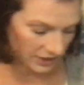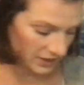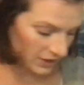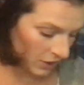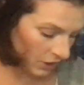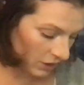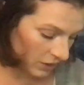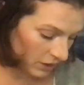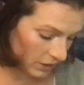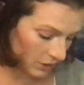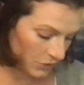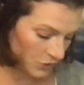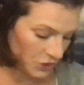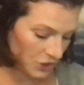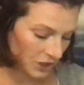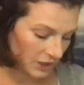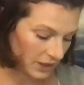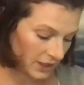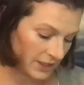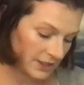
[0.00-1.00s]
It's all
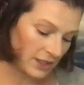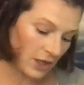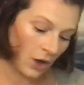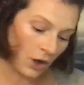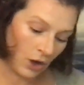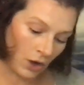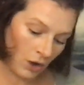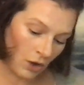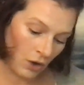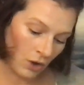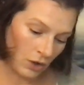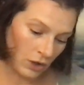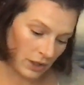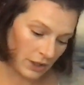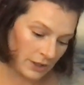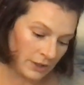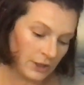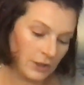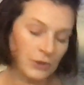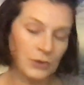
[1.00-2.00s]
illusion. It's all
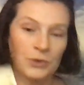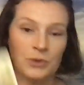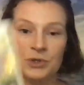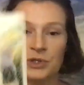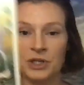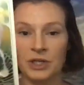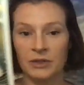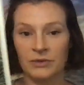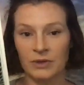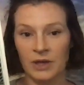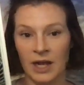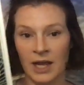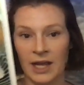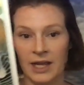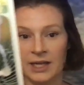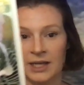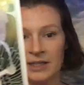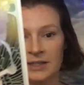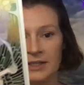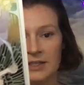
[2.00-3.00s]
illusion,
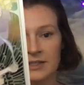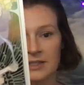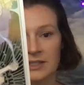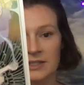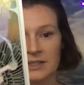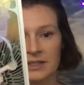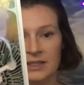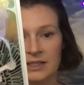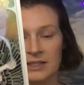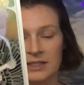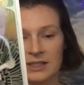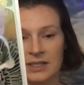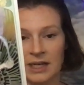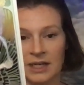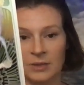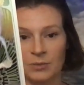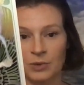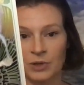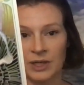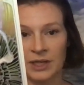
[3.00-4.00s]
right? And this is this is kind
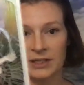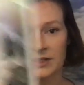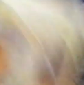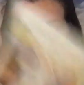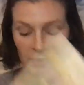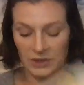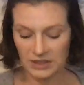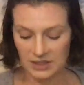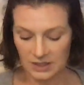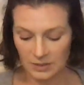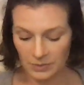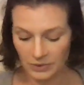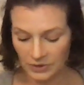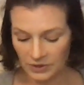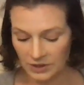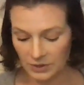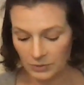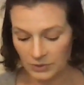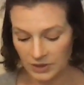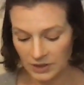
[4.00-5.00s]
of bringing some
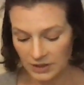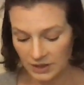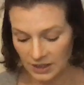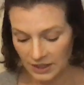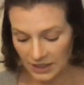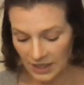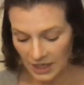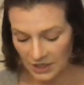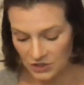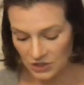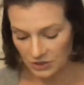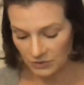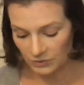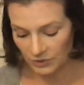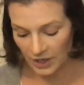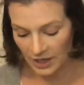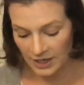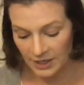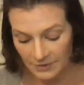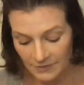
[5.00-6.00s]
instability within the connection,
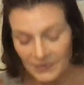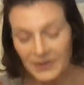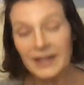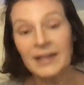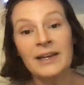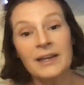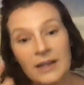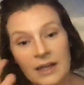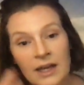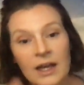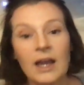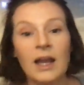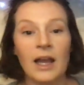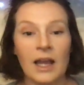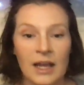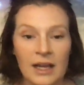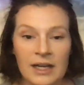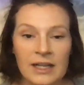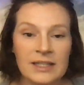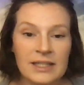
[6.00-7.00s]
right?
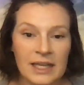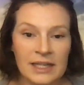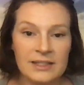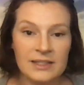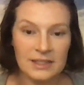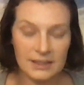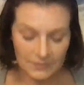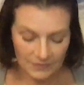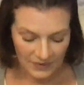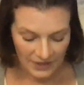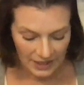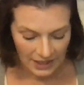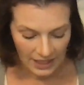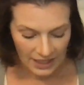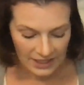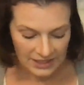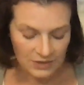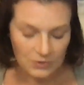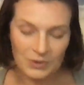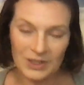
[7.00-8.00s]
And it, it's
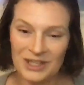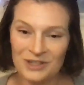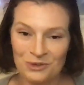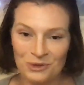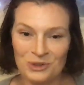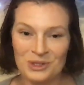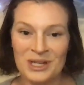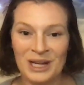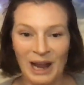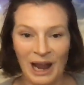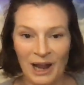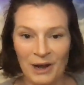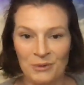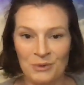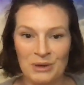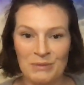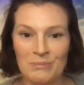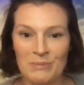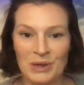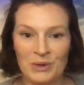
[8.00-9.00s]
it's interesting how
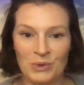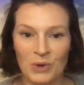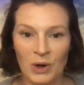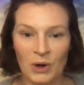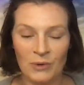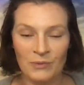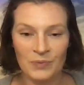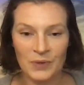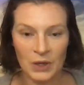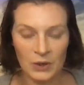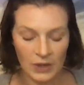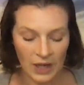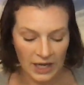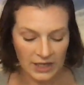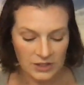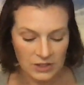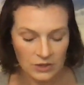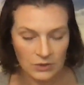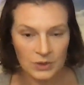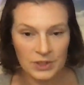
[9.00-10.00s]
we mirror. Okay,
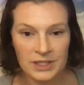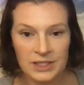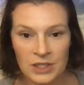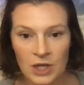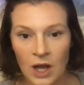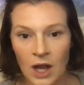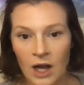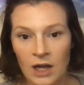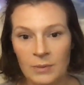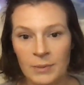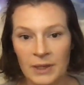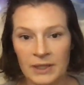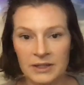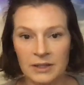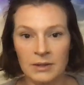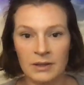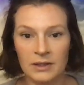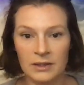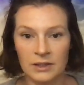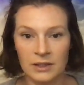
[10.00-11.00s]
so let's talk about
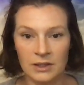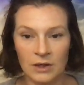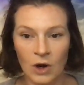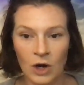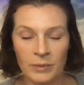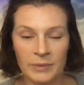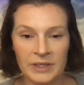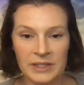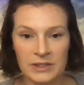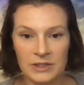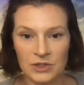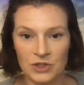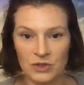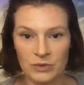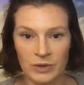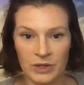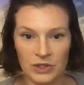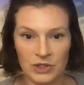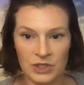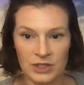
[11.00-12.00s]
the, the karmic
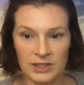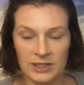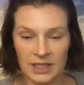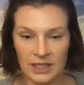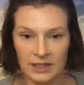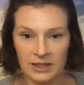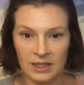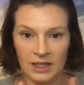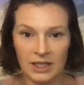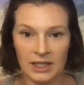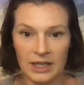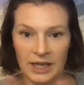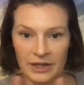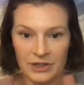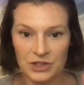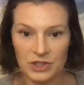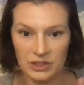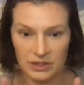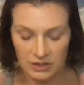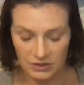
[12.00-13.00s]
situations and the
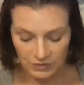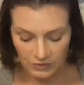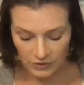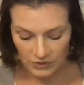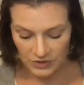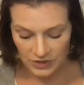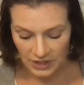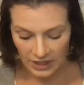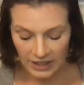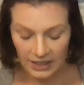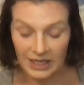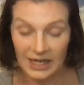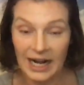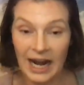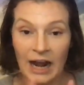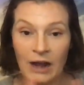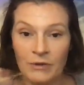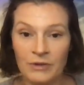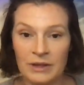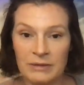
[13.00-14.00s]
connections for a second and
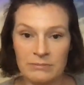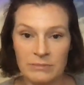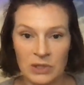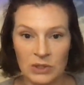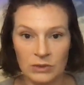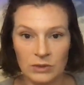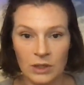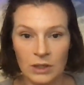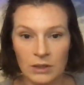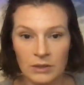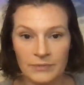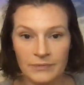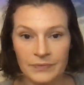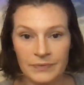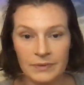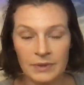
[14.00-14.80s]
how they mirror.